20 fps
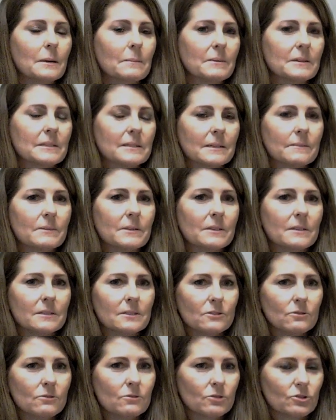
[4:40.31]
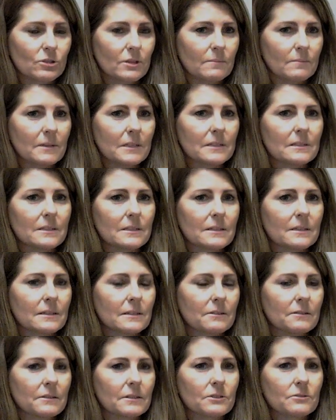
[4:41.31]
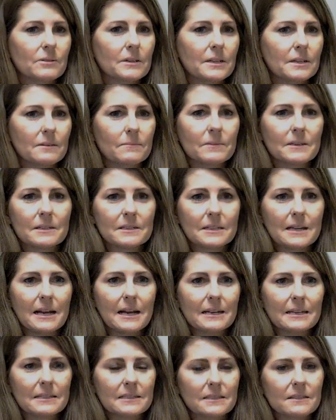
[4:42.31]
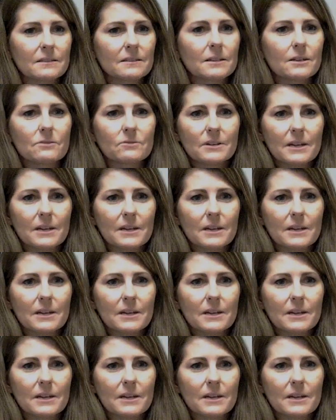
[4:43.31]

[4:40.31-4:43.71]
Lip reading: But some of these new treatments, the clearance rate can be as high as in the low